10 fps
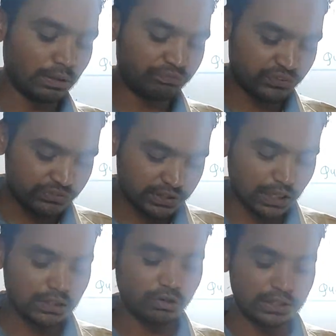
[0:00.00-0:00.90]
the
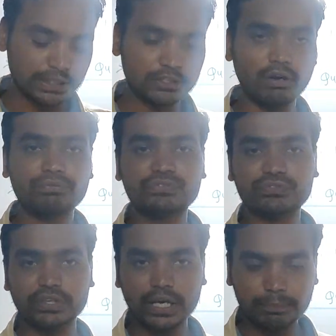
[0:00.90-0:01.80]
physical quantity of
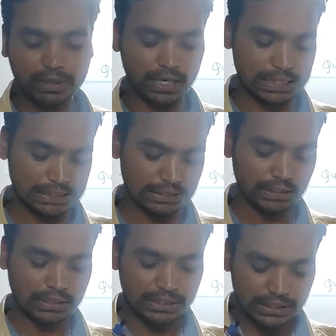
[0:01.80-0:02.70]
same
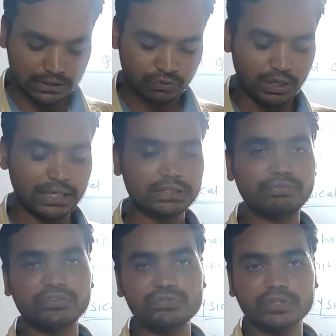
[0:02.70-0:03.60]
kind is called as
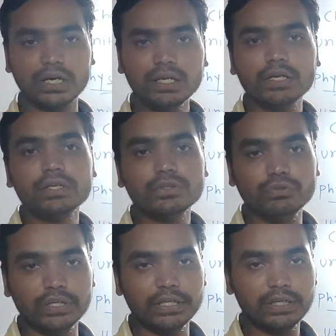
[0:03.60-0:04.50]
the physical
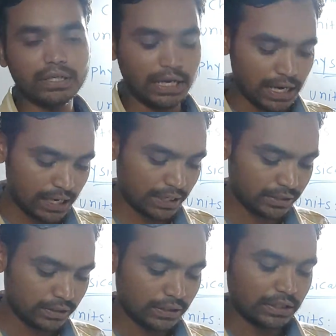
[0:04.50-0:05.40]
unit,
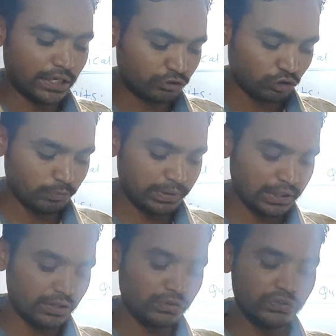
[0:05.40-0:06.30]
and it should
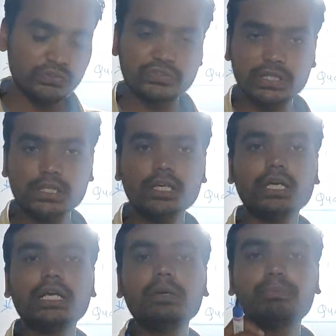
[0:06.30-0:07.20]
be easily
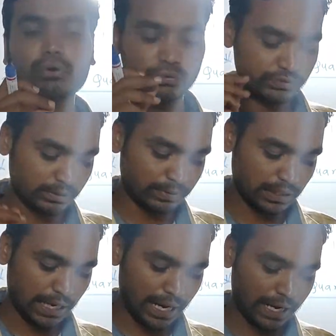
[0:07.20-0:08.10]

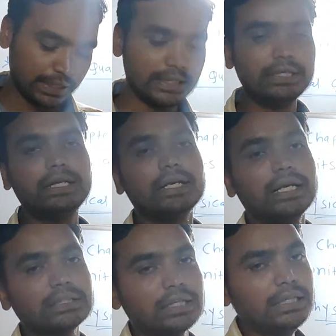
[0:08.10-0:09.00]
reproducible and
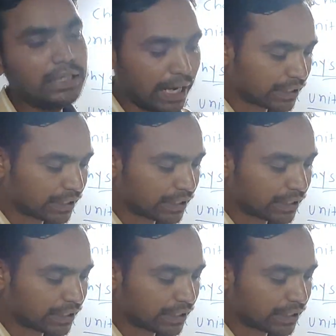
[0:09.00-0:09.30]
internationally